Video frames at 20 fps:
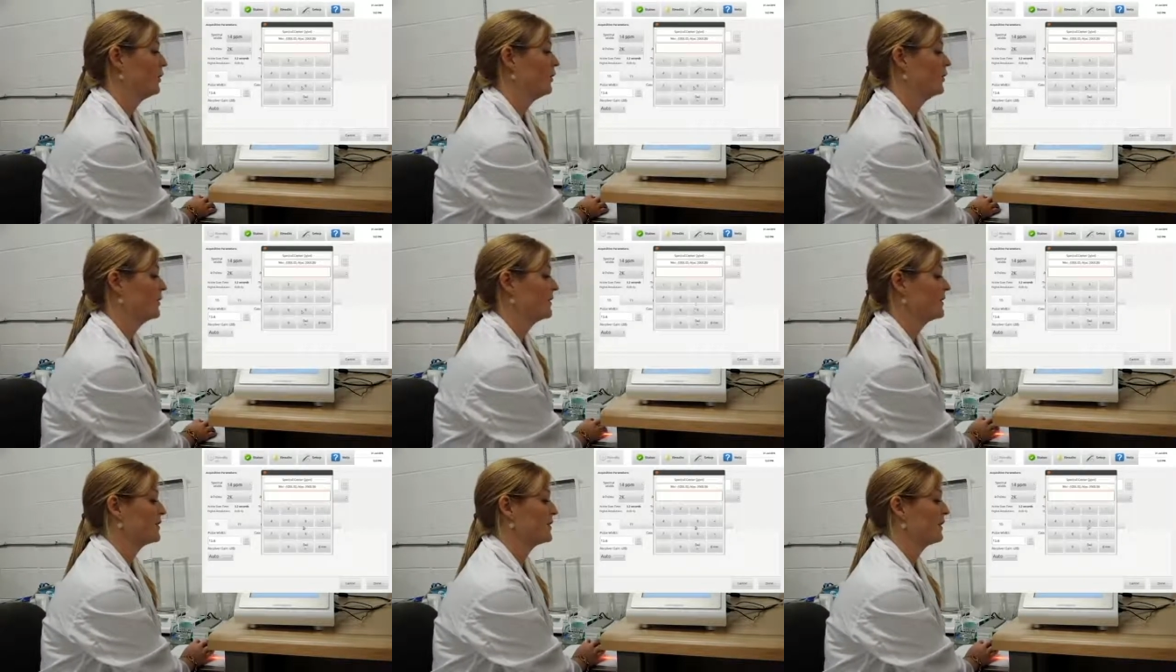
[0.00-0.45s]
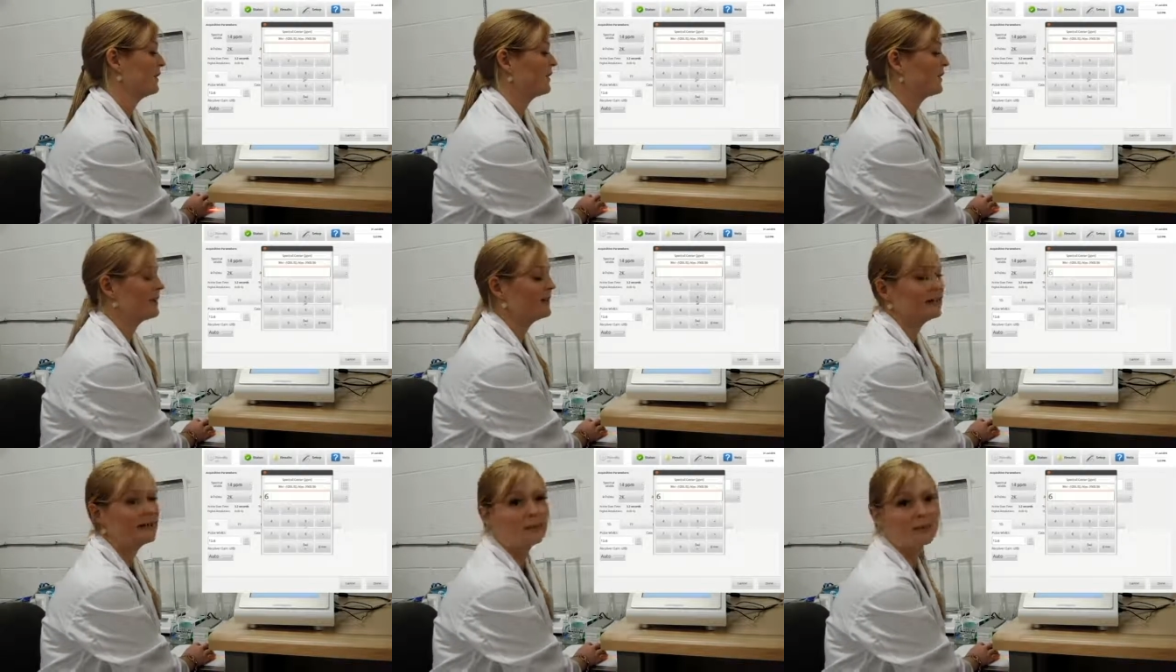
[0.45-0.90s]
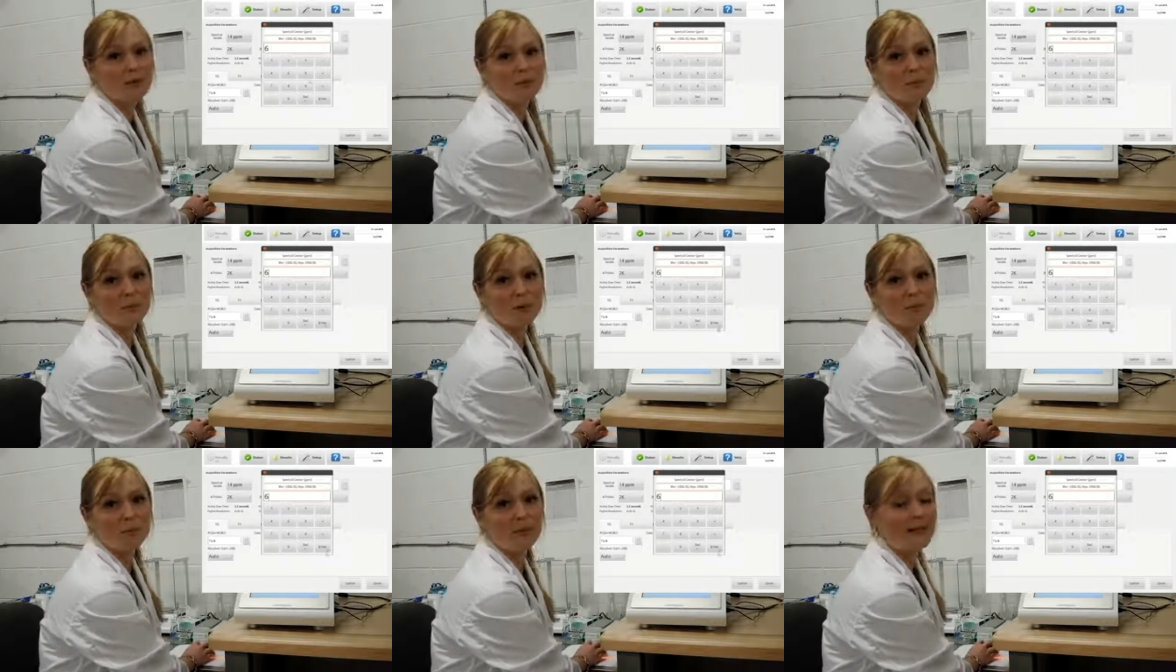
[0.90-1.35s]
over, so I've got a little
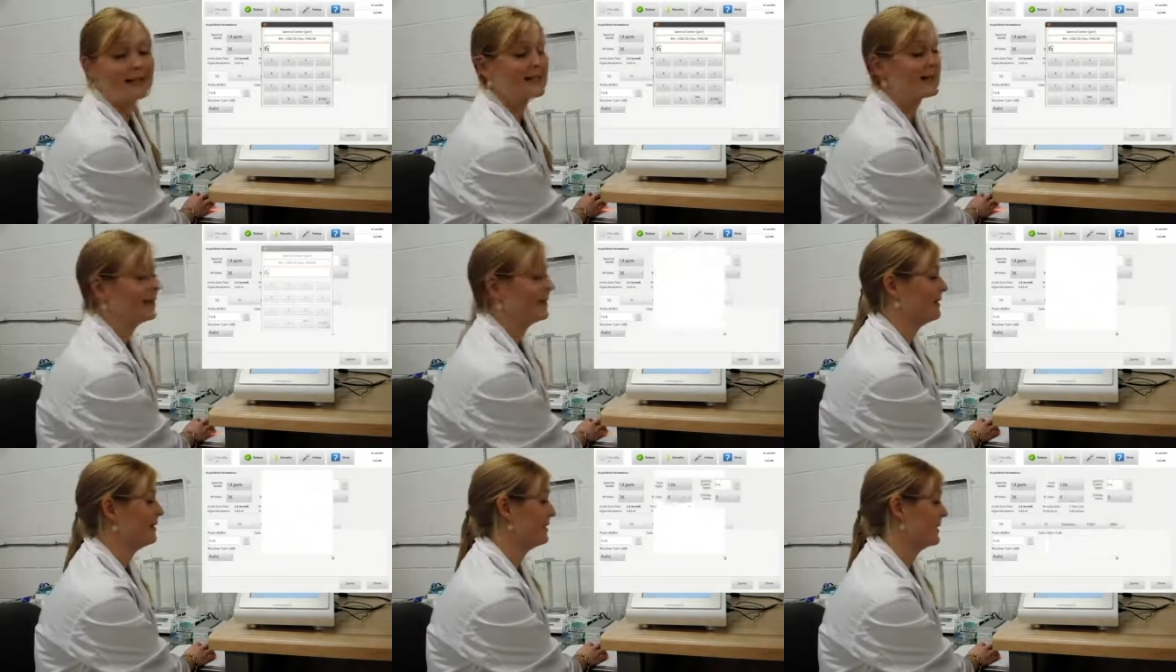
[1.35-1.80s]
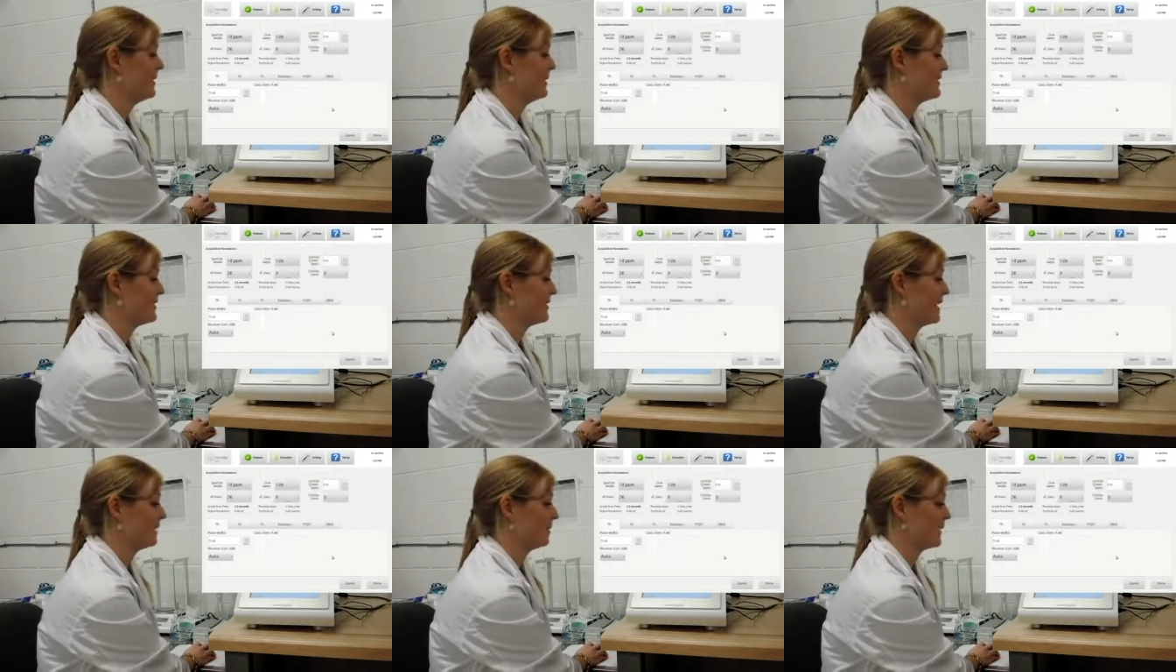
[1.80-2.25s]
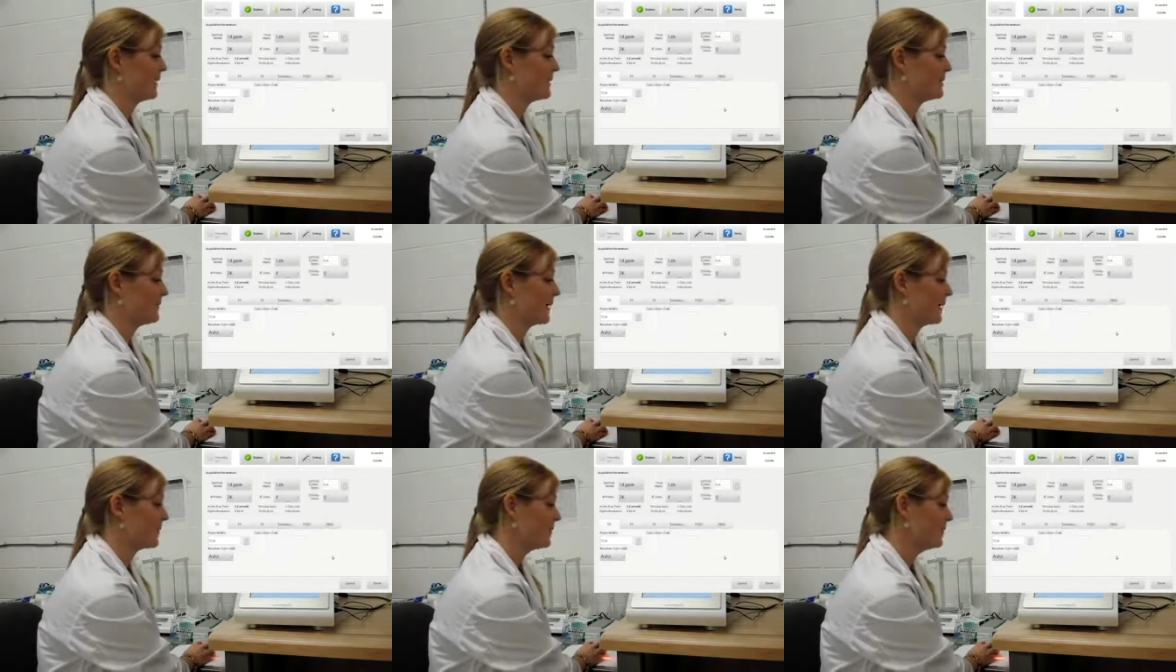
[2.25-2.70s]
bit more baseline on each side of my
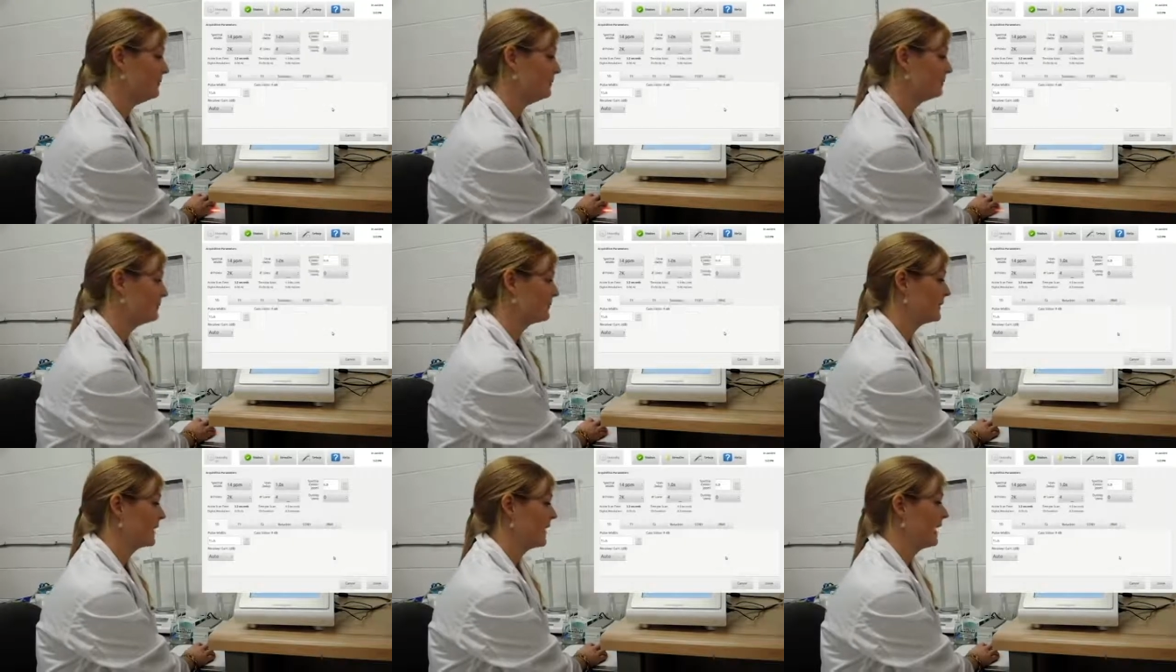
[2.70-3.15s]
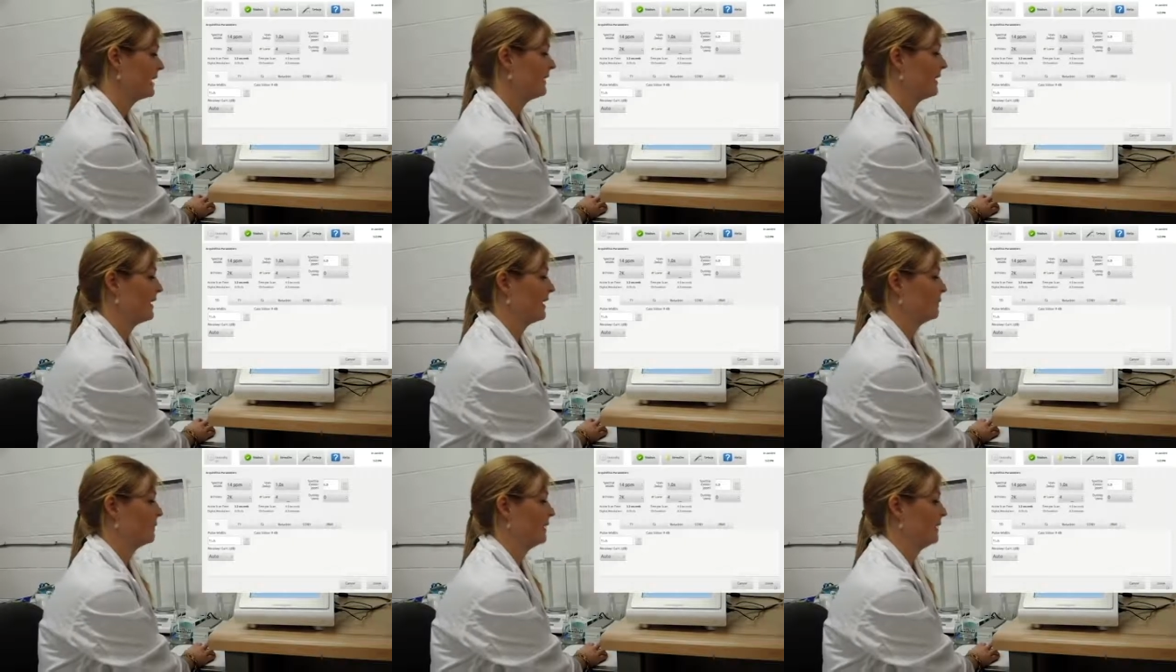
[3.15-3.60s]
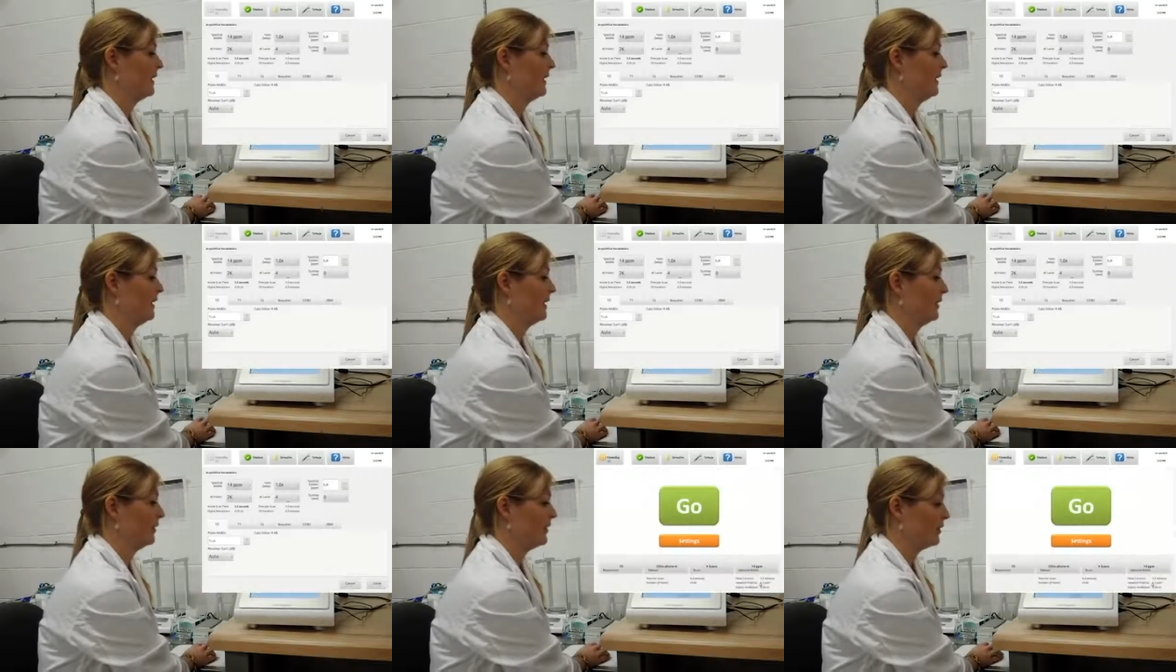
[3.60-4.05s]
spectrum, and then I'm going to
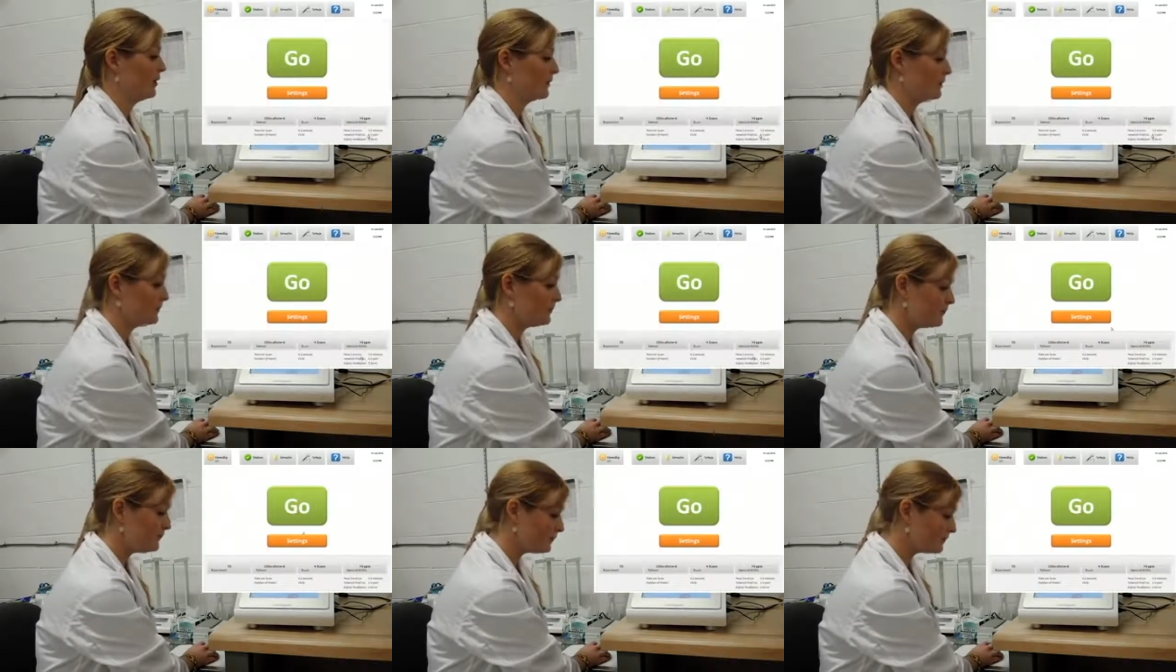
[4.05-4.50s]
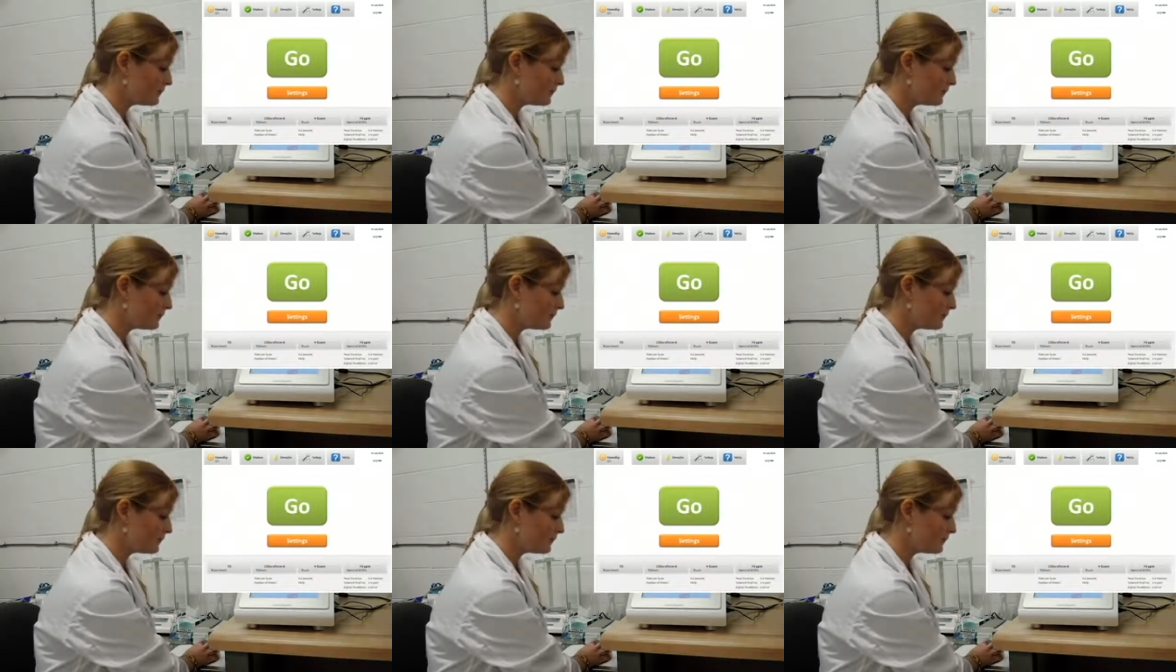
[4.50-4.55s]
hit go.